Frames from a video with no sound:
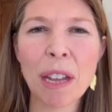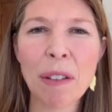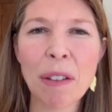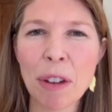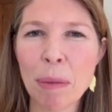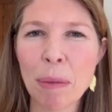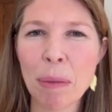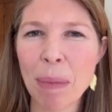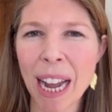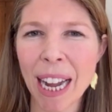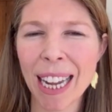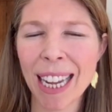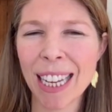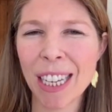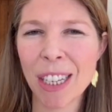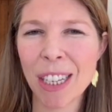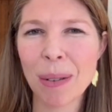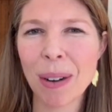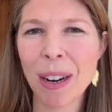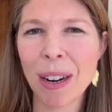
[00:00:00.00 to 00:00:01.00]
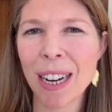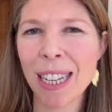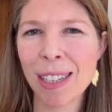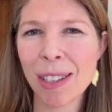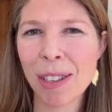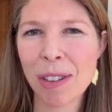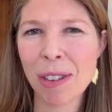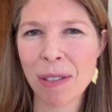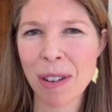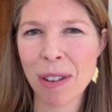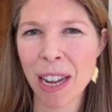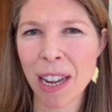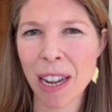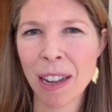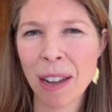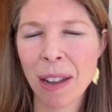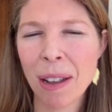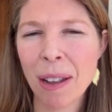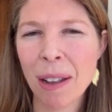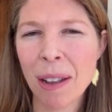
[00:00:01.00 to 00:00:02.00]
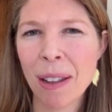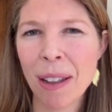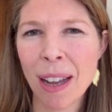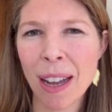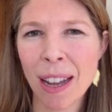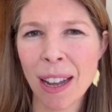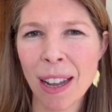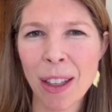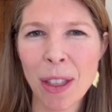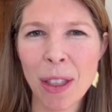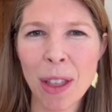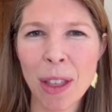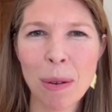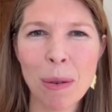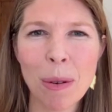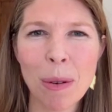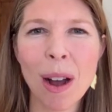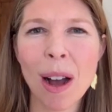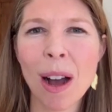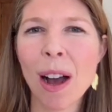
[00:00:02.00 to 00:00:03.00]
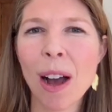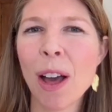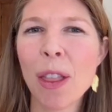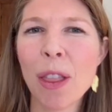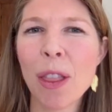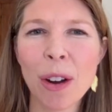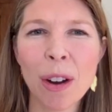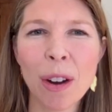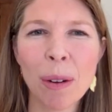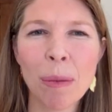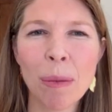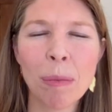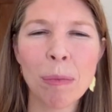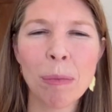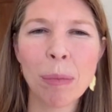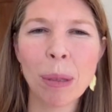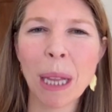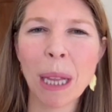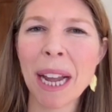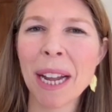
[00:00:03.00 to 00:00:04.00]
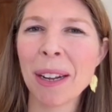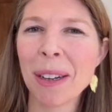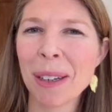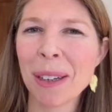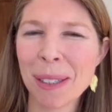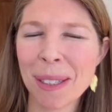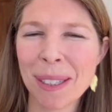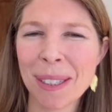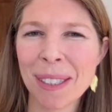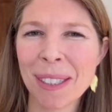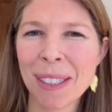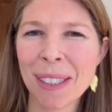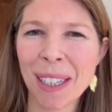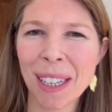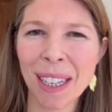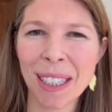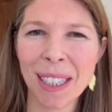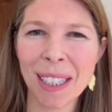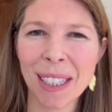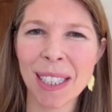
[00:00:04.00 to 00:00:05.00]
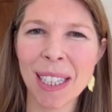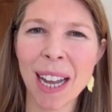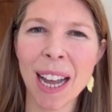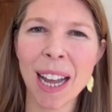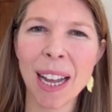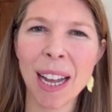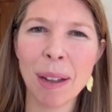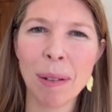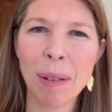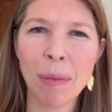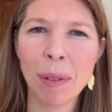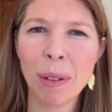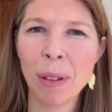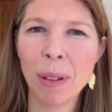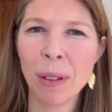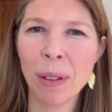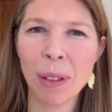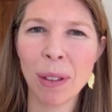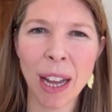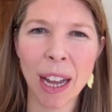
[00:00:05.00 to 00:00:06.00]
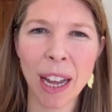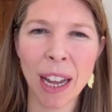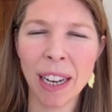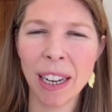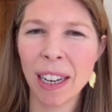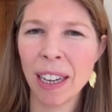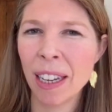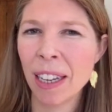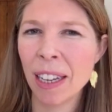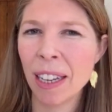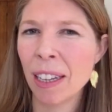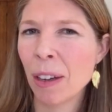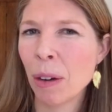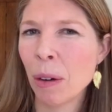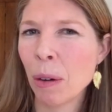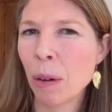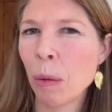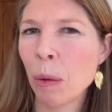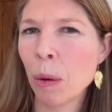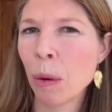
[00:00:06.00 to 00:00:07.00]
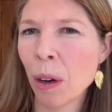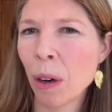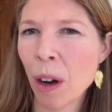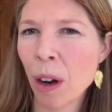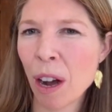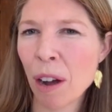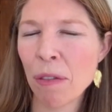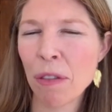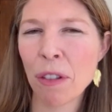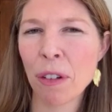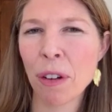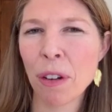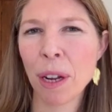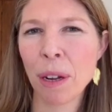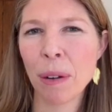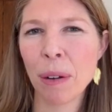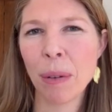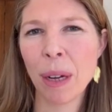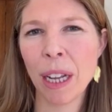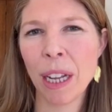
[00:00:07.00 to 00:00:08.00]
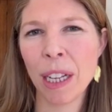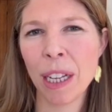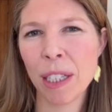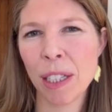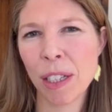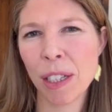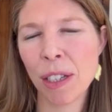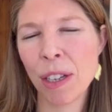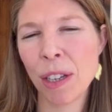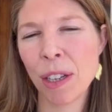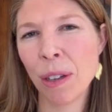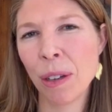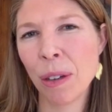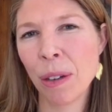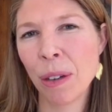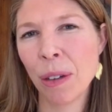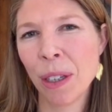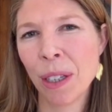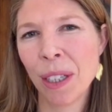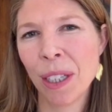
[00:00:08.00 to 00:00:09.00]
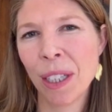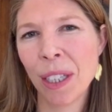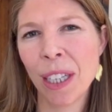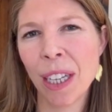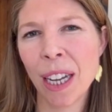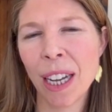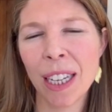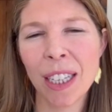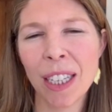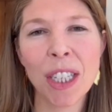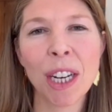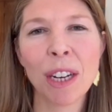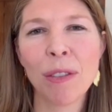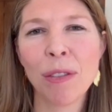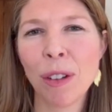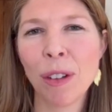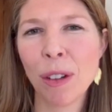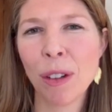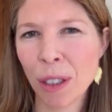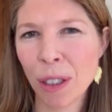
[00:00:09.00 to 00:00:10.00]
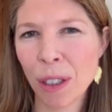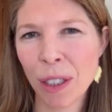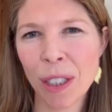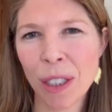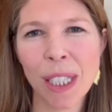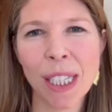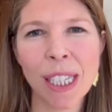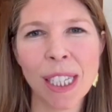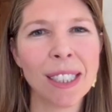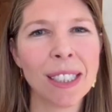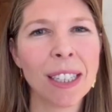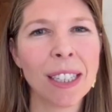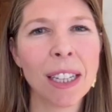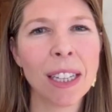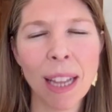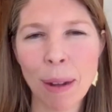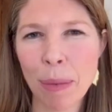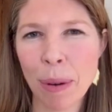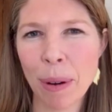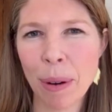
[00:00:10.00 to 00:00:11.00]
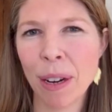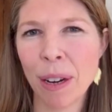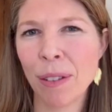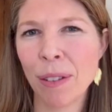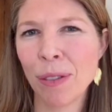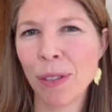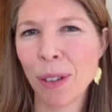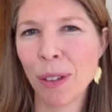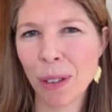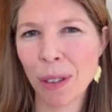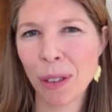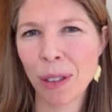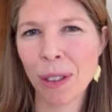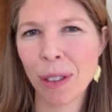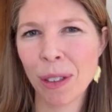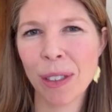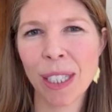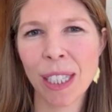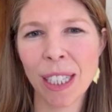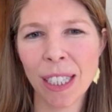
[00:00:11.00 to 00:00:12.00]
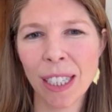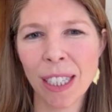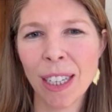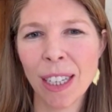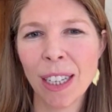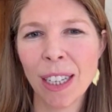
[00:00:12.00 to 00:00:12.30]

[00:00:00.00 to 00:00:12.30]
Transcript: even back into our history, uh, there were other players at the time that were offering ways to uh, share folders and collaborate on folders and